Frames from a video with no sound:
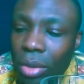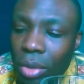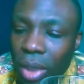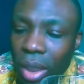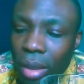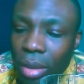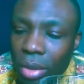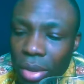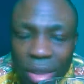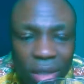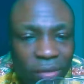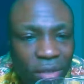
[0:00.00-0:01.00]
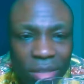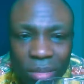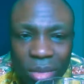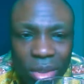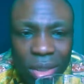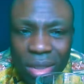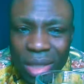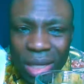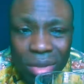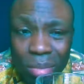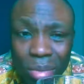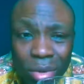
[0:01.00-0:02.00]
Okay, just leave this money
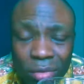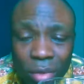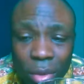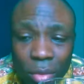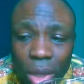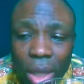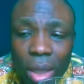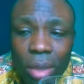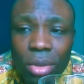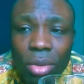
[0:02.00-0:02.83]
inside your purse for a while.